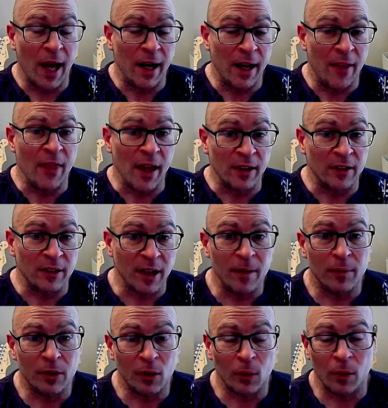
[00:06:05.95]
At that same
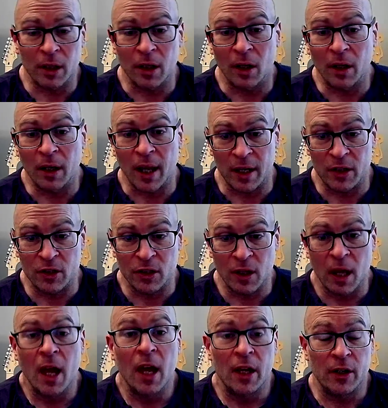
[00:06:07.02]
sort of young age,
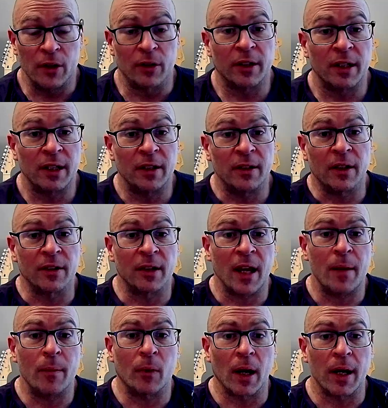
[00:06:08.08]
you're seeing the same
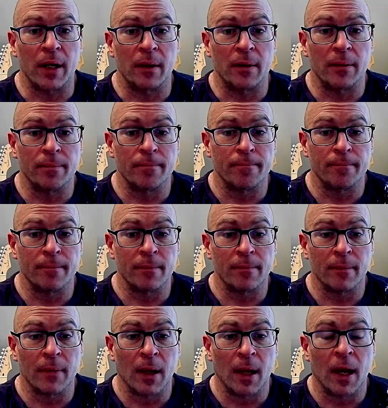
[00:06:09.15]
rate.
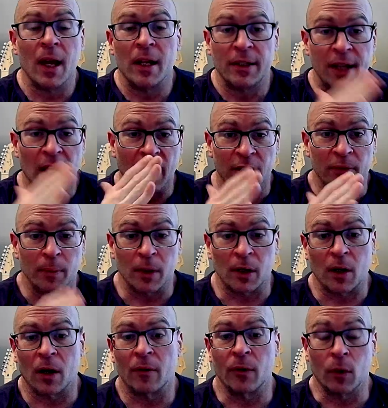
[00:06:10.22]
Dallas
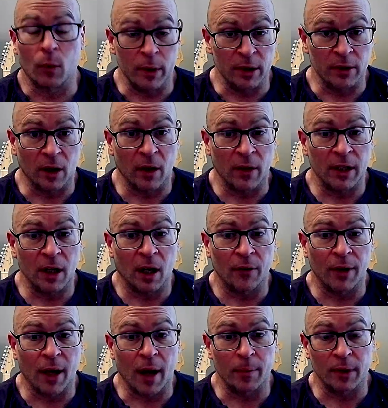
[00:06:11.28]
McCarver, we saw the
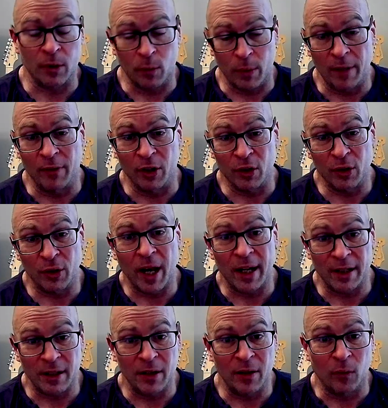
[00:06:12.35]
autopsy. We have a good
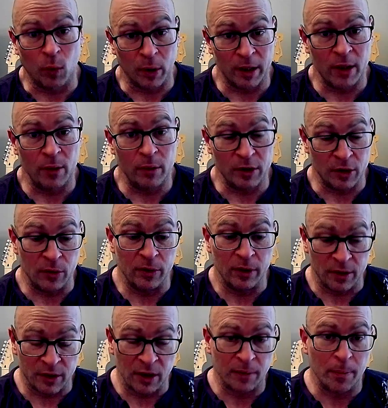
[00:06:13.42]
idea of what he was using
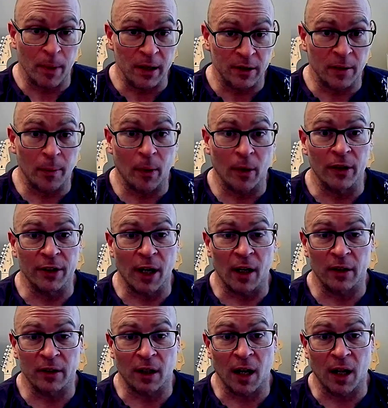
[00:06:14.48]
just based upon the
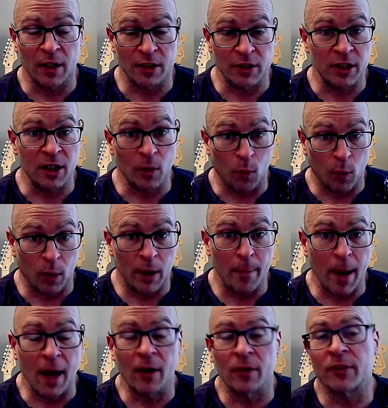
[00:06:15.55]
toxicology, at what
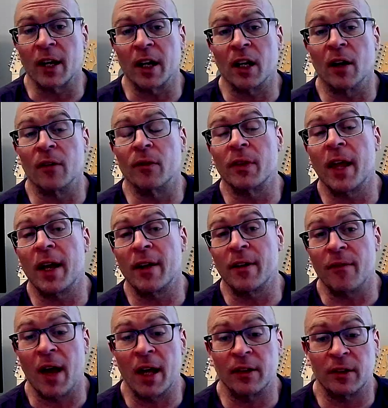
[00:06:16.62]
amounts. I covered that in
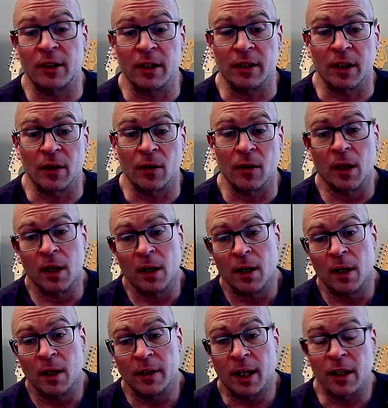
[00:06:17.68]
vast detail.
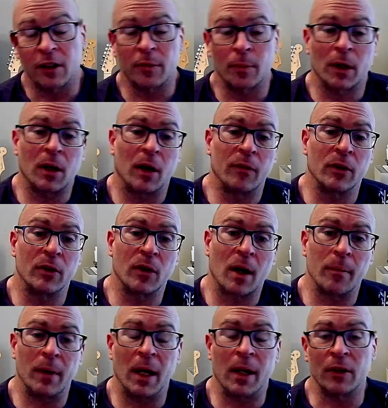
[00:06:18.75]
Dallas McCarver dropped
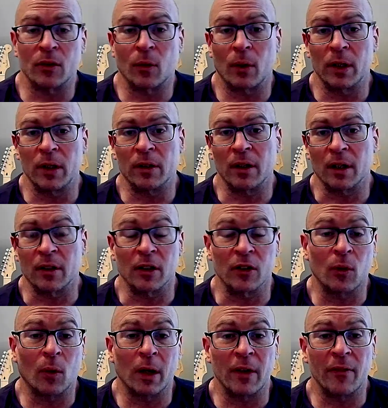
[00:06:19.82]
dead at 26. At
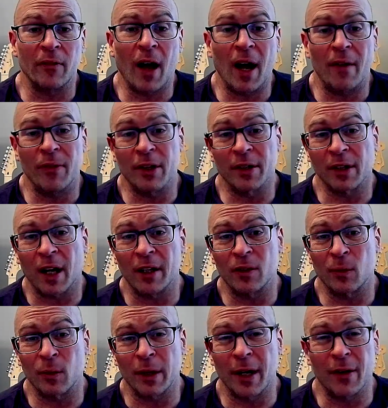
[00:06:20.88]
25, the signs were
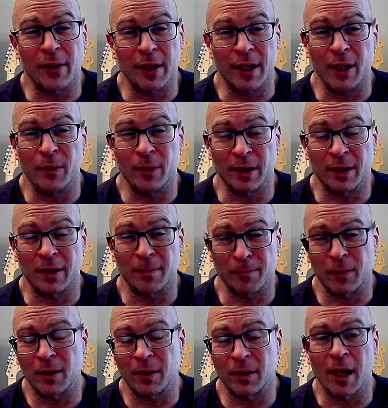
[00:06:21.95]
there that he was,
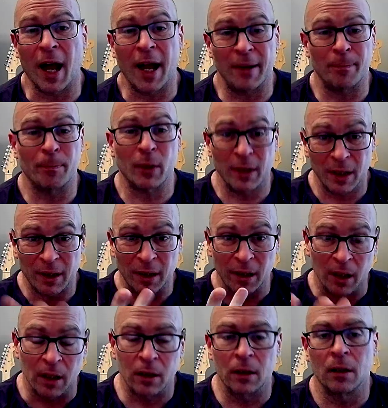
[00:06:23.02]
I predicted
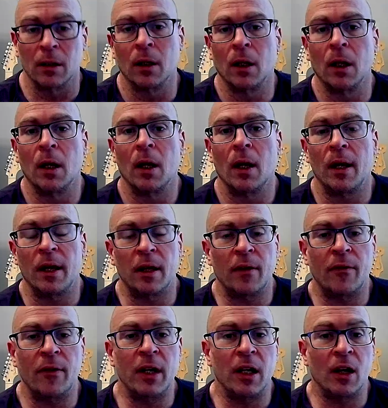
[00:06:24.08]
it. In a
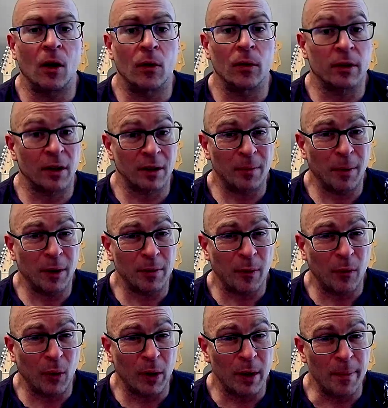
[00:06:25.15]
video six months
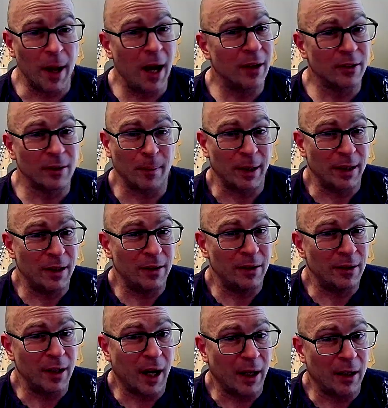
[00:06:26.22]
before he passed, I'm like, he's
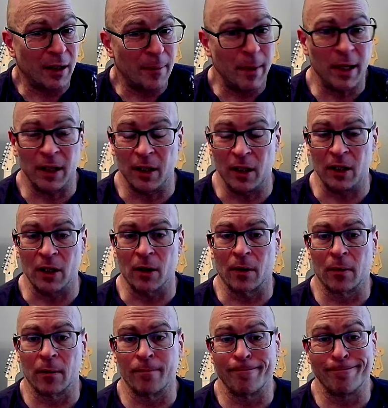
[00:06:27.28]
not going to make it a year.
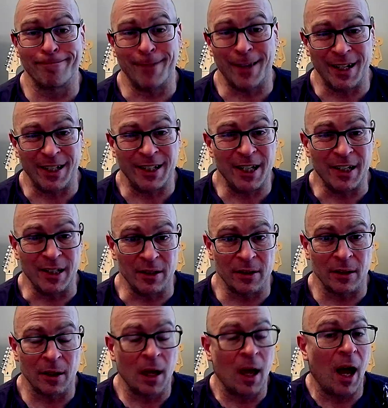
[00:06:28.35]
And he didn't.
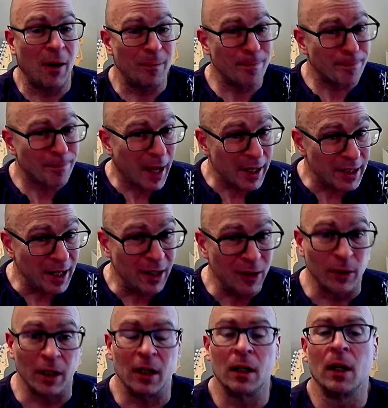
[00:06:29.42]
I nailed
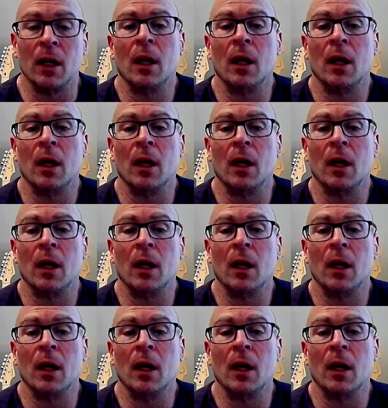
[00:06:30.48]
it.